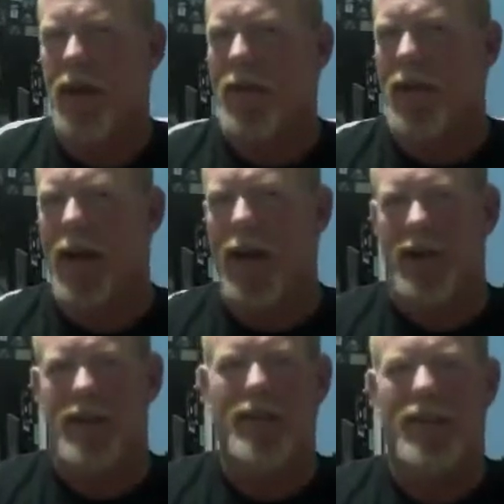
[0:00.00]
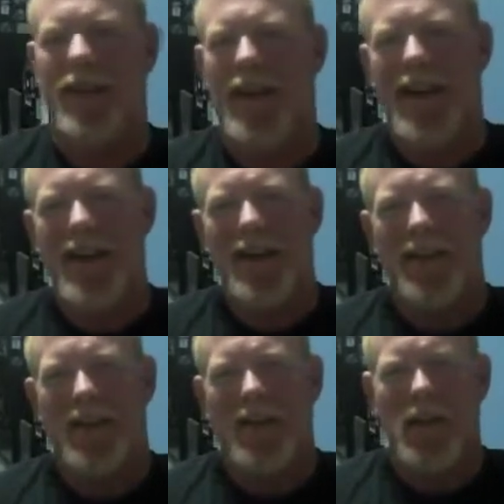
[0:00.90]
I mean, I can still, you
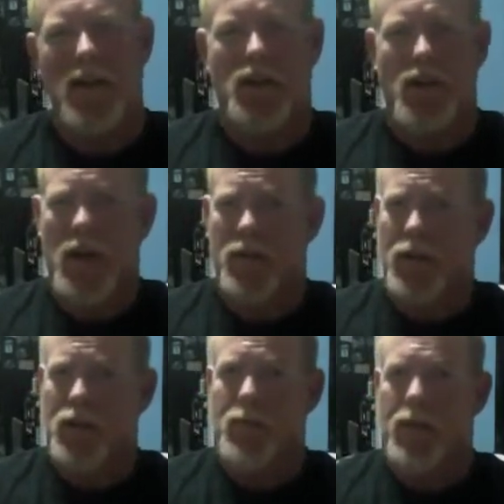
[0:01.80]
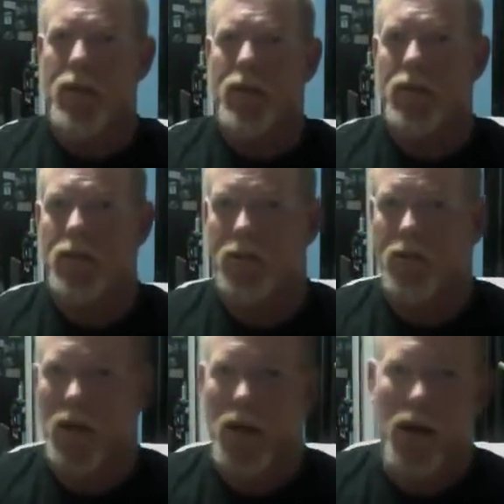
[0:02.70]
know, the side effects may
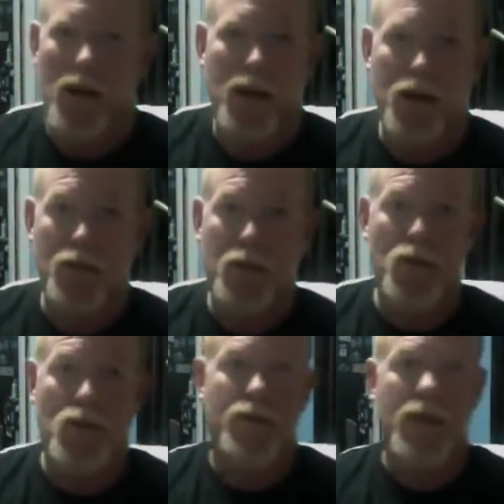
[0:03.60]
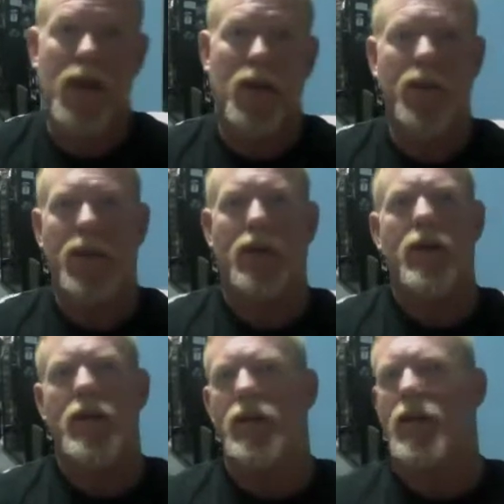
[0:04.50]
include explosive diarrhea,
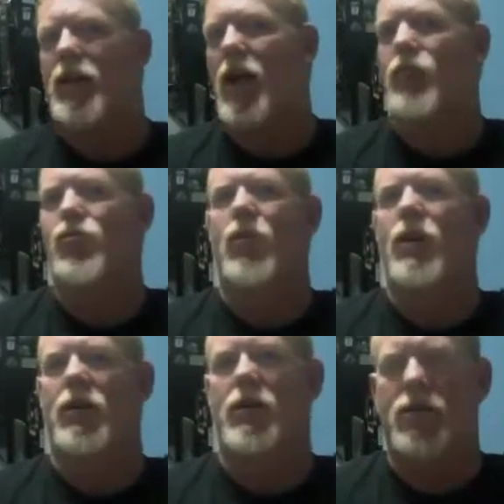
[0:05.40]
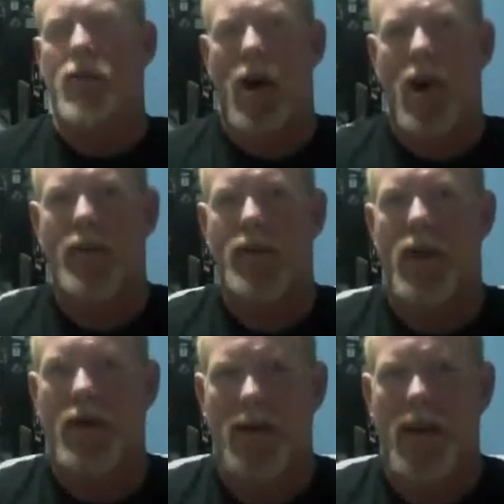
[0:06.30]
detached retinas,
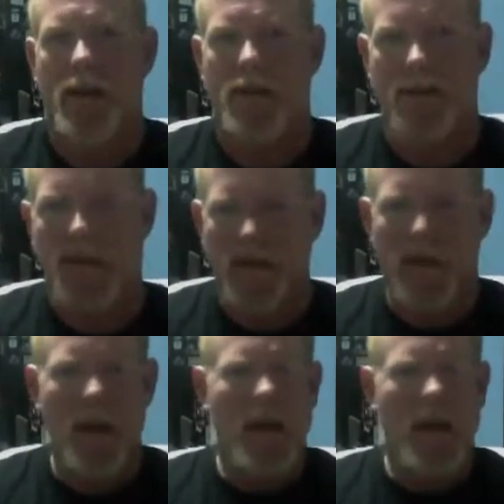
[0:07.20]
homicidal tendencies,